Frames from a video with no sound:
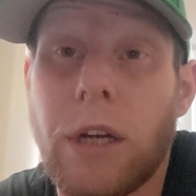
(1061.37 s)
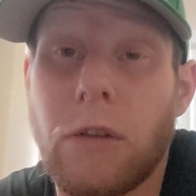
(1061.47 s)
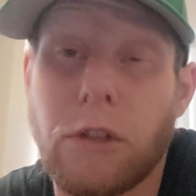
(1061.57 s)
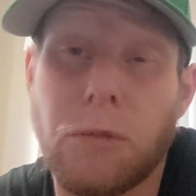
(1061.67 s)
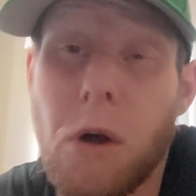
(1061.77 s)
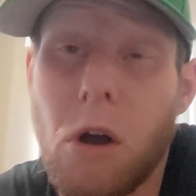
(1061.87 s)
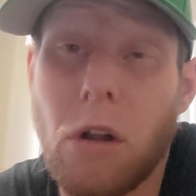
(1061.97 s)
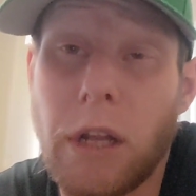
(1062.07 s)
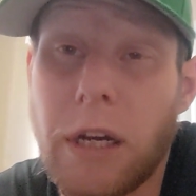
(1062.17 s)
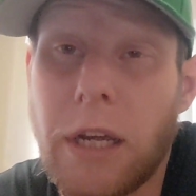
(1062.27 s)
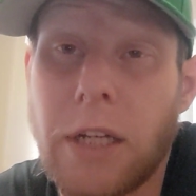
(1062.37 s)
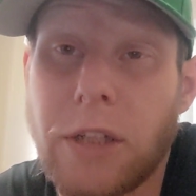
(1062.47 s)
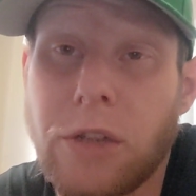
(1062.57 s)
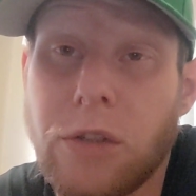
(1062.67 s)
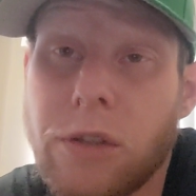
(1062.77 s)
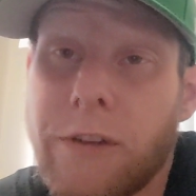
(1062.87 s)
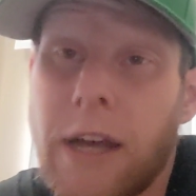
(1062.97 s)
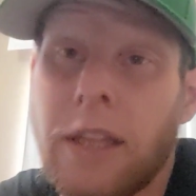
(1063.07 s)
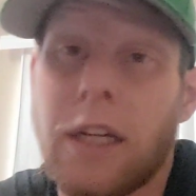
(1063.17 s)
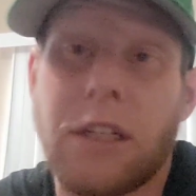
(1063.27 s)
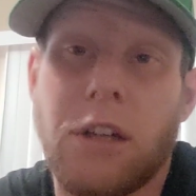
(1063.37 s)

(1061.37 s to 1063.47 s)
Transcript: over Jamal any day just due to the fact that his